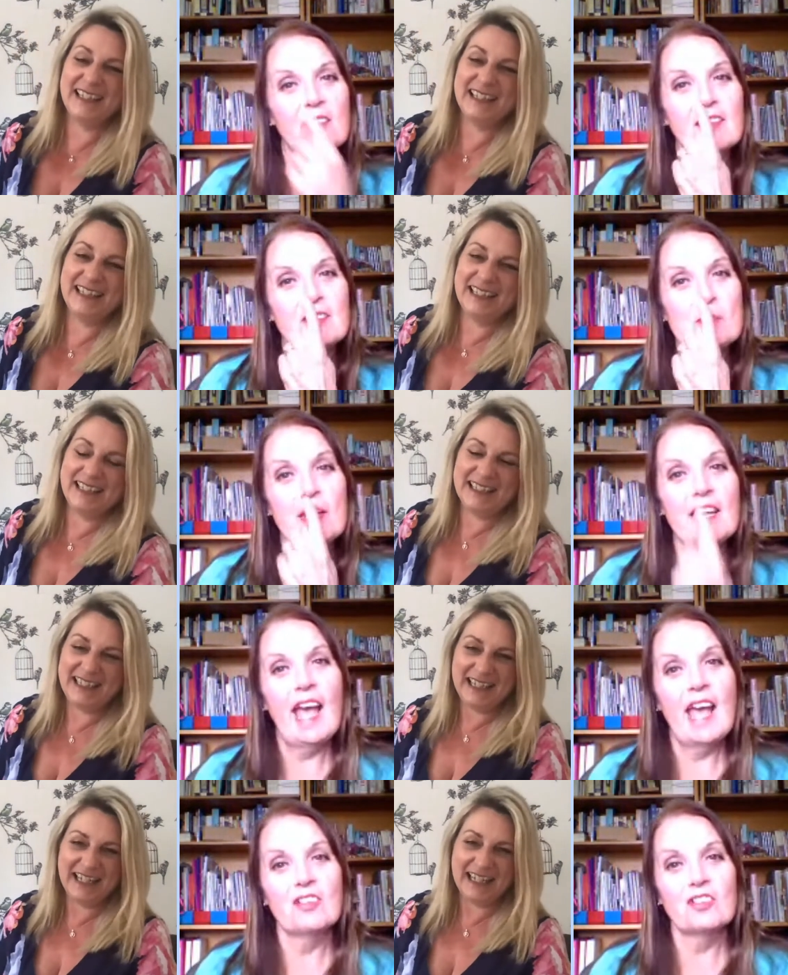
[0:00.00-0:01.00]
Speaker 1: and it's a big
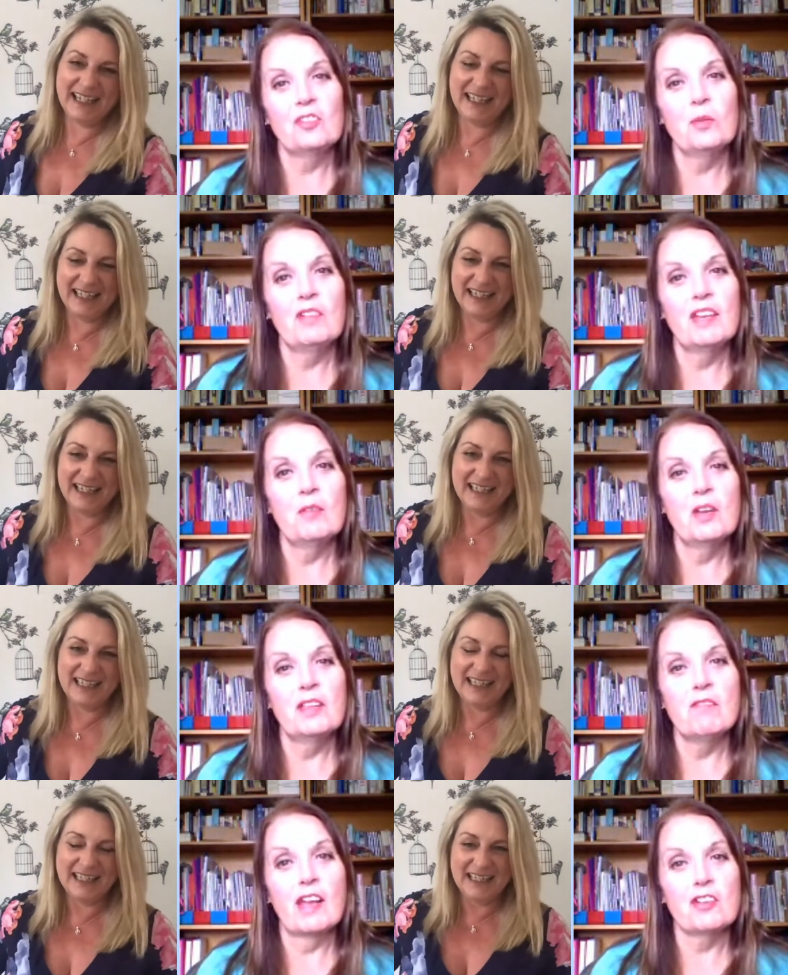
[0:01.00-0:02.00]
house. Yeah. We're, we're, in the
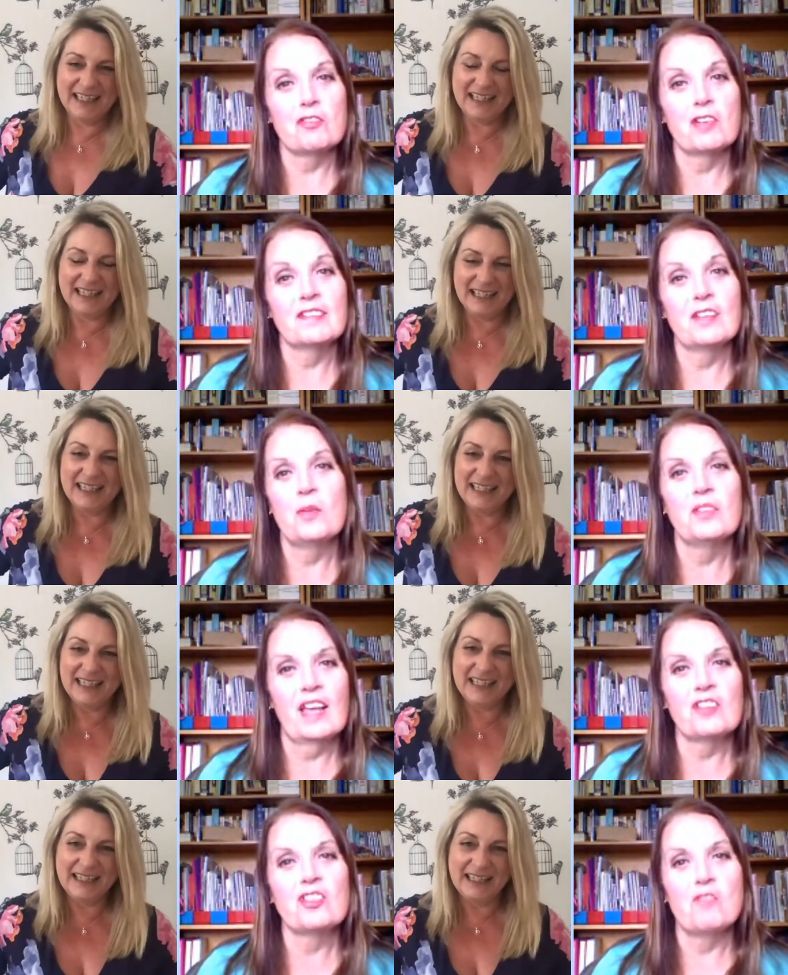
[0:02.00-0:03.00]
rectory, so it's
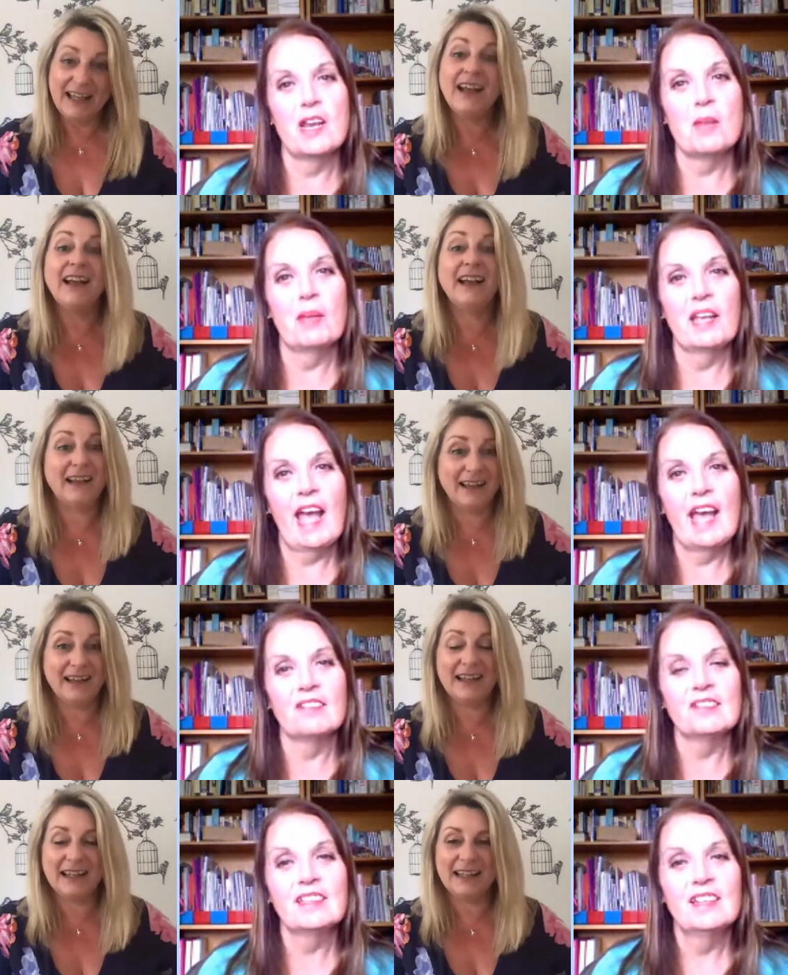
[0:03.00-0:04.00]
actually a really big house,
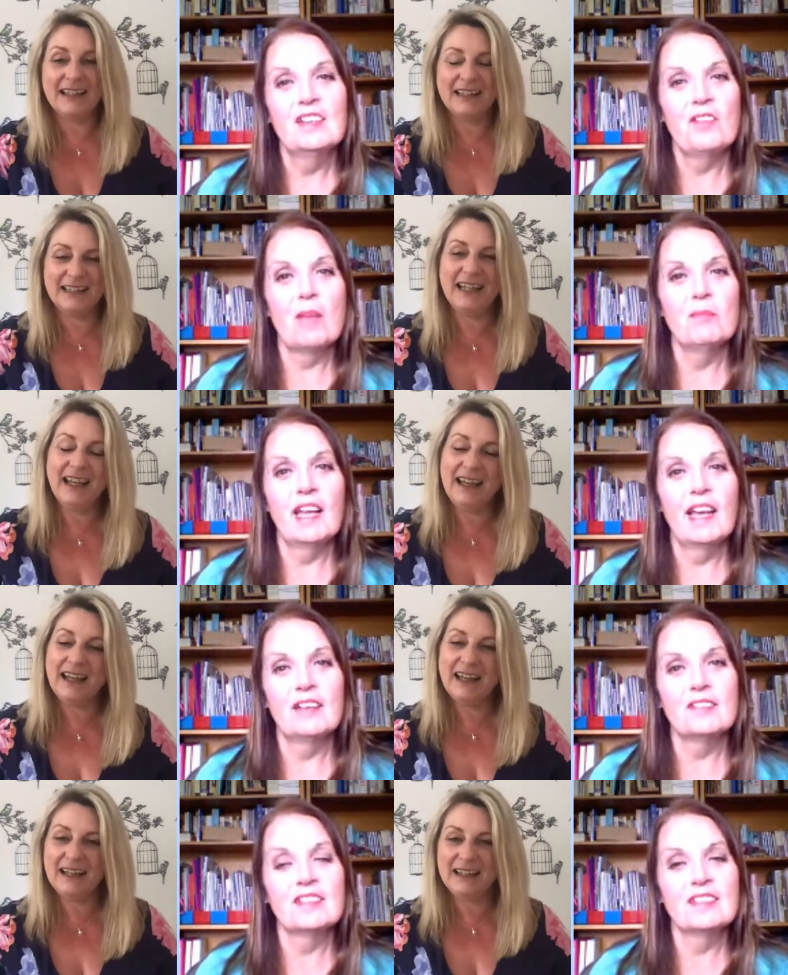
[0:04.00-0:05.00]
family house.
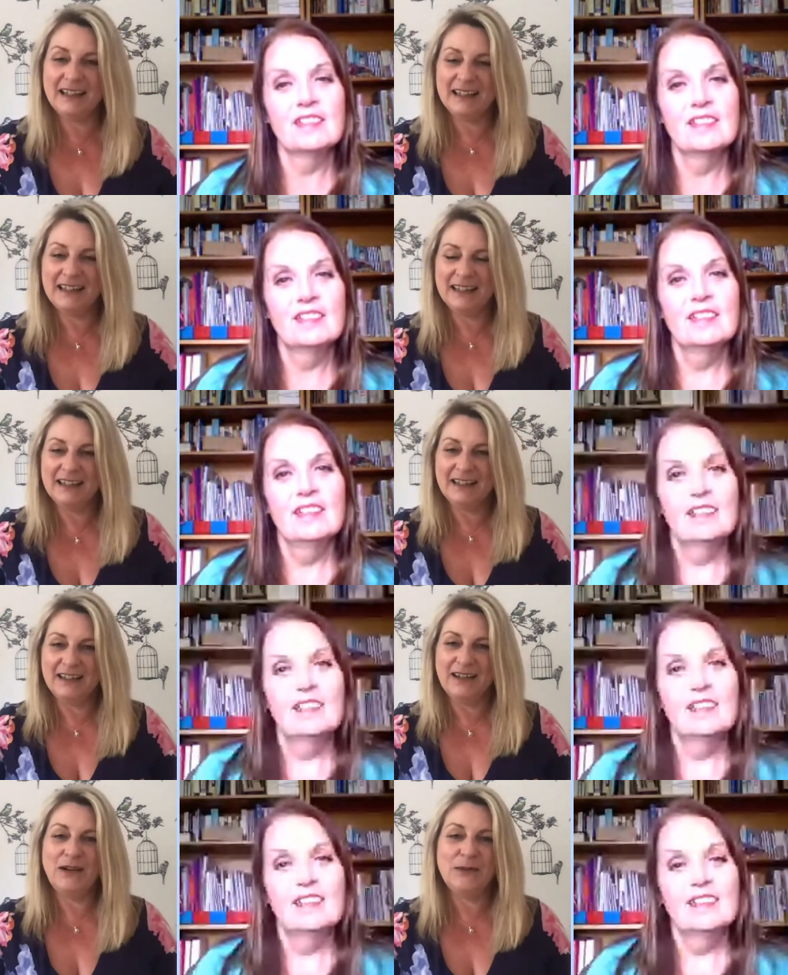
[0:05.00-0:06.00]
Yeah.
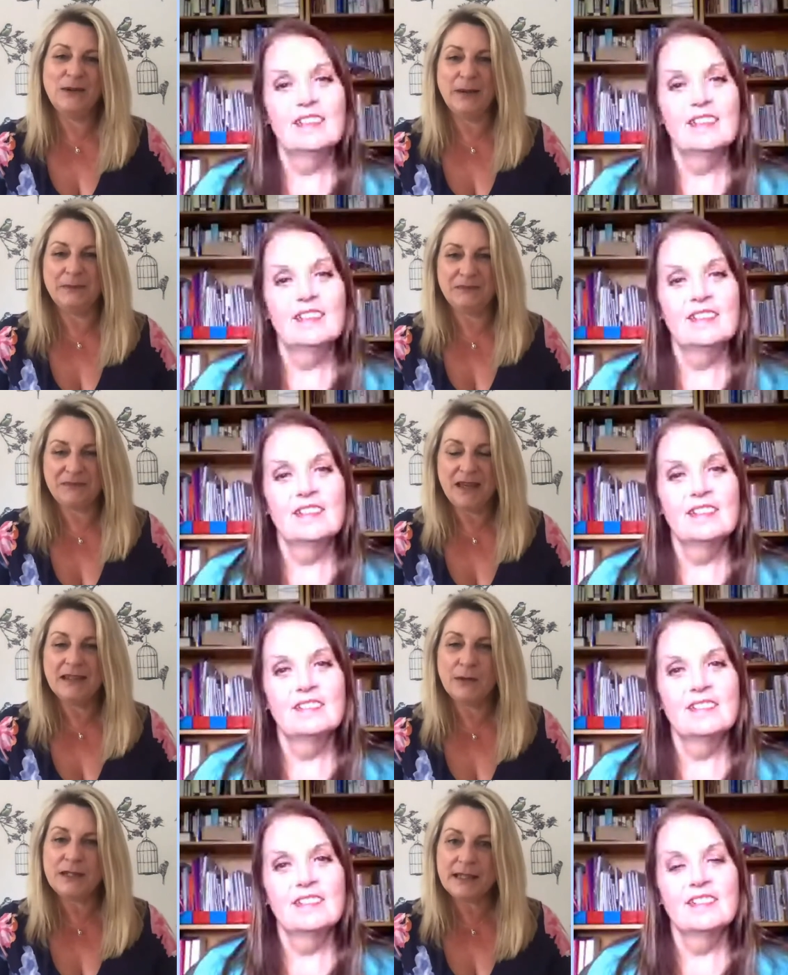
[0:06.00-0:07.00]
Speaker 2: Oh wow!
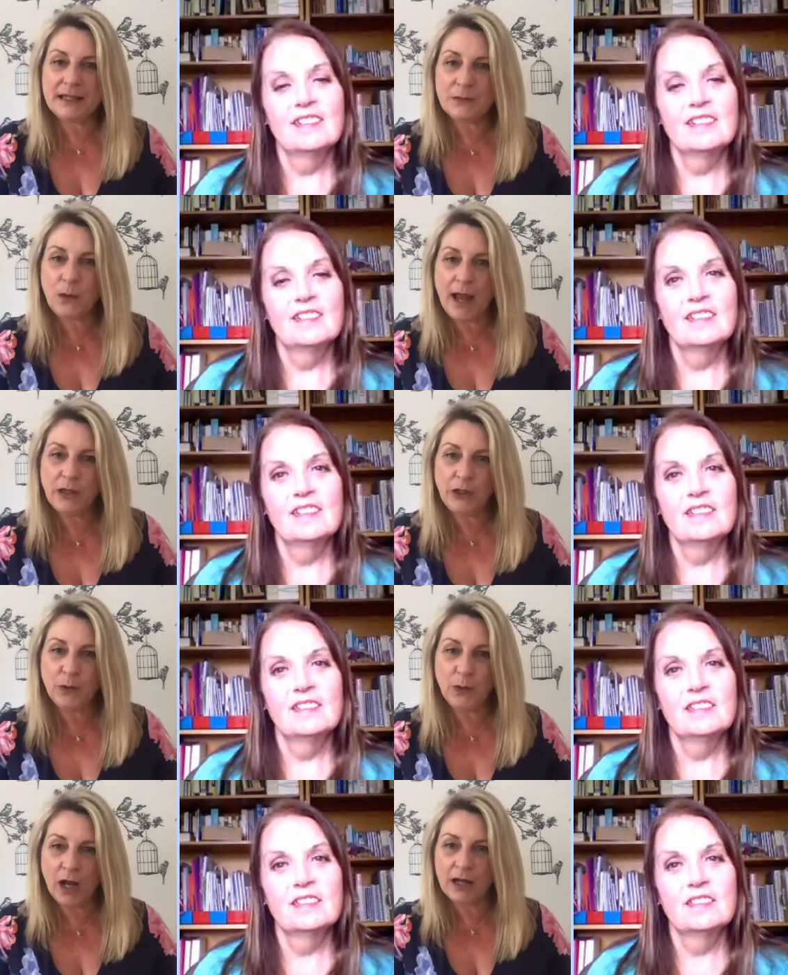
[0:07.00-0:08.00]
So is this where
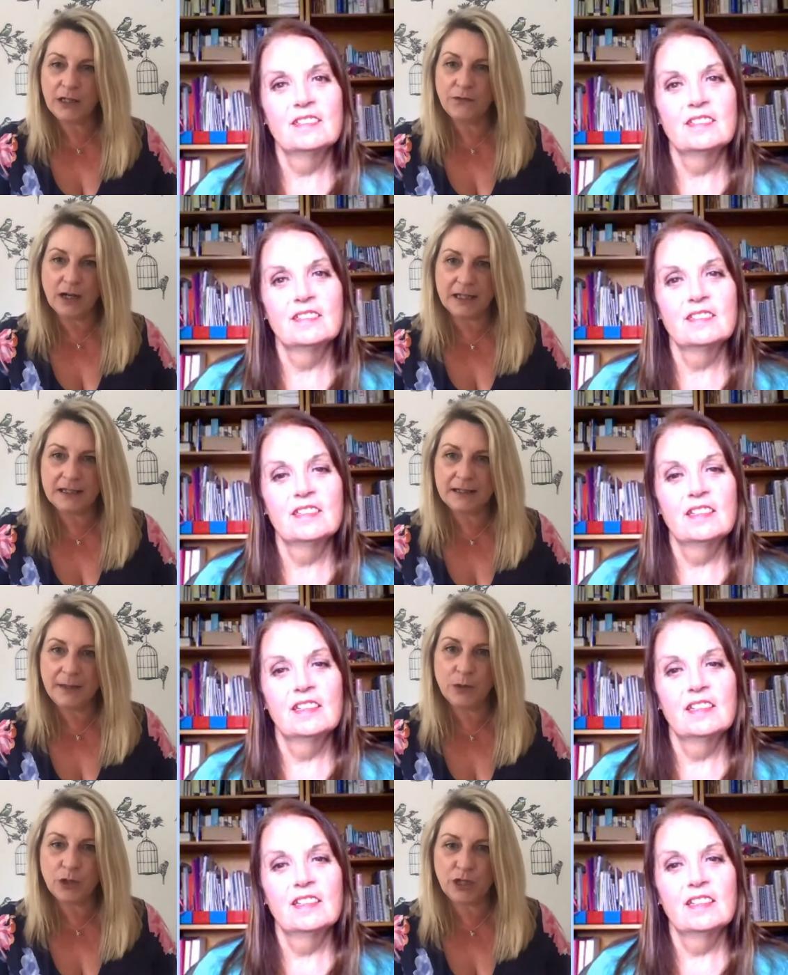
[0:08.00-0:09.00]
you work? You've, I can
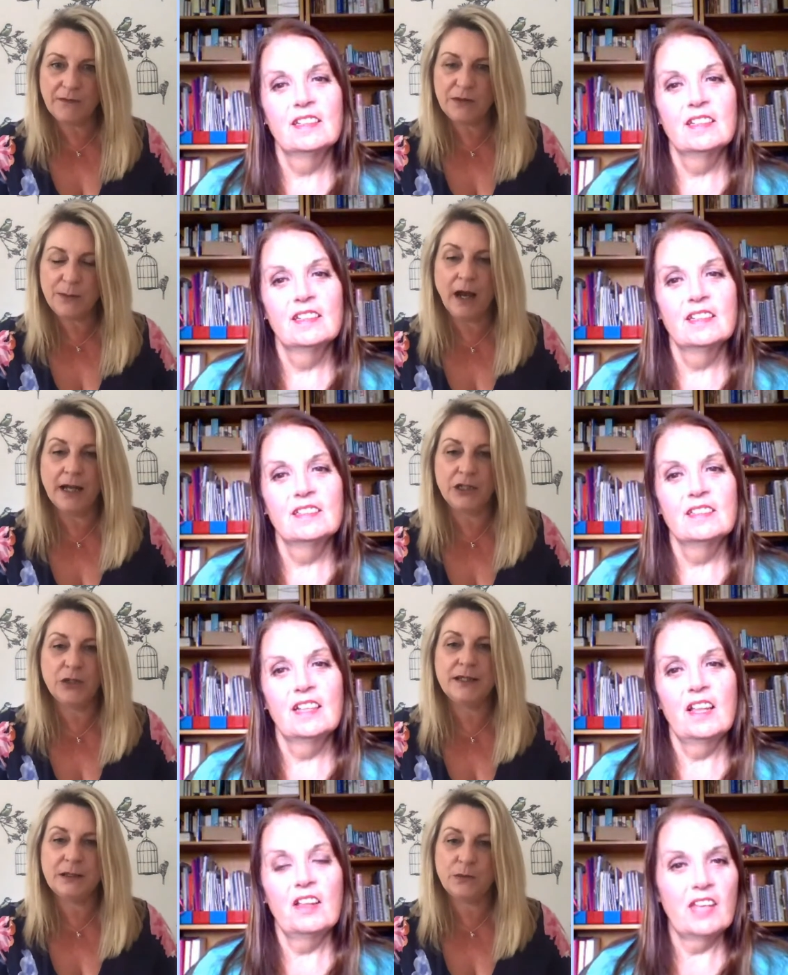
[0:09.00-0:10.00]
see bookshelves behind
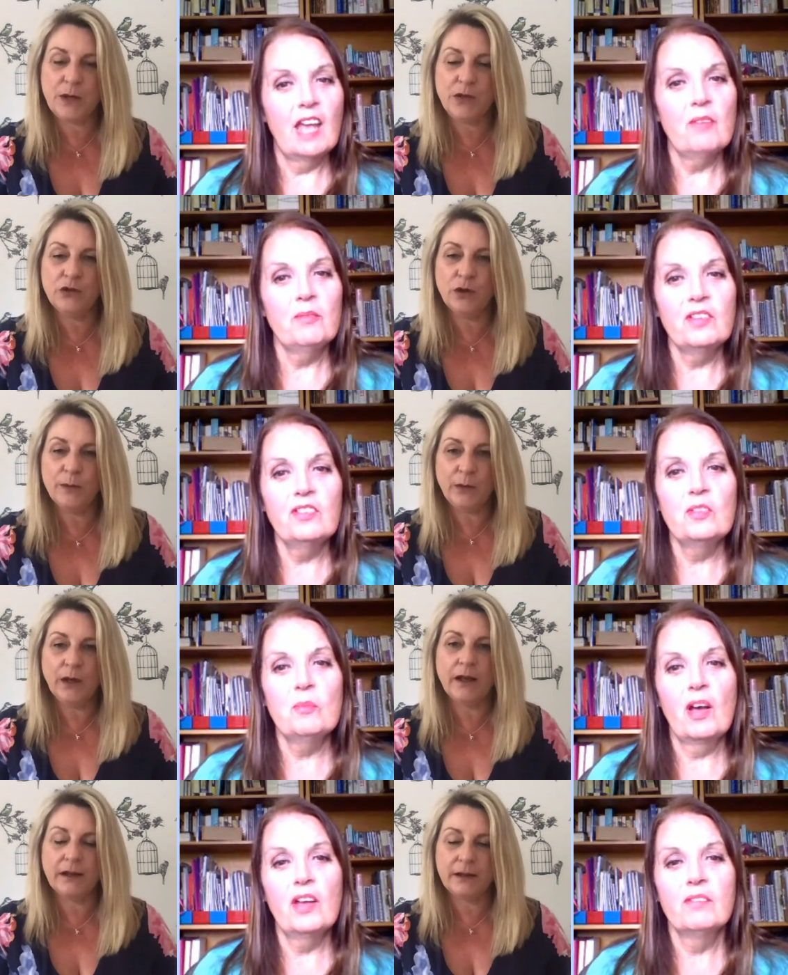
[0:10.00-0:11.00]
you. Is yep, this where you normally my,
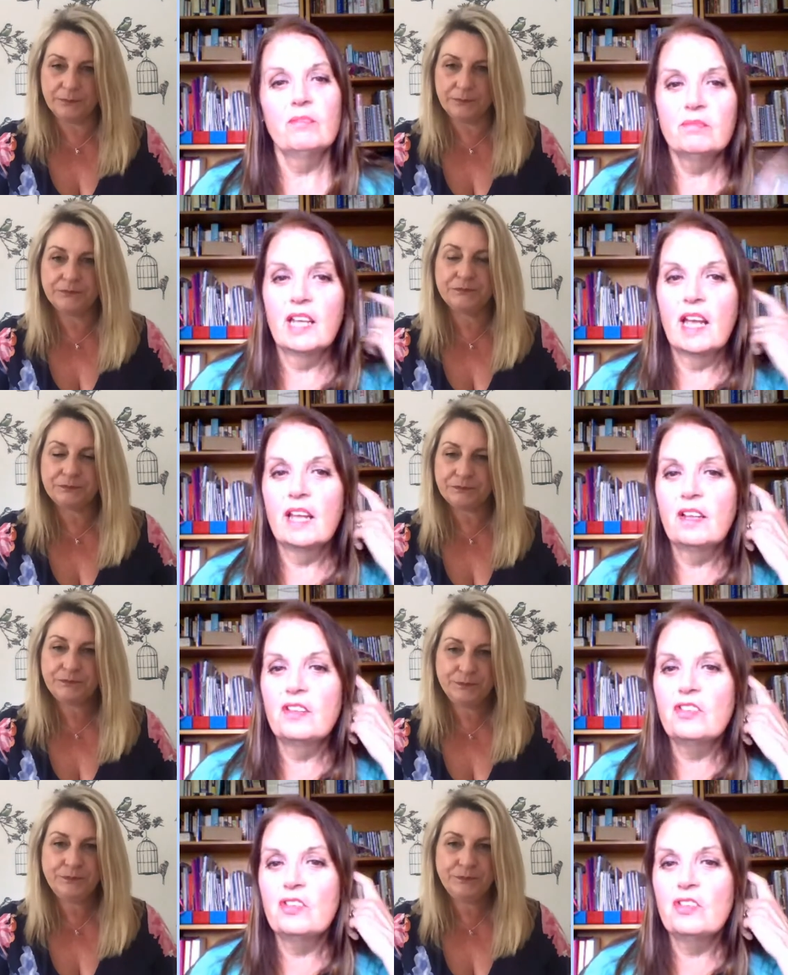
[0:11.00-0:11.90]
Speaker 1: work? Yeah. No, this is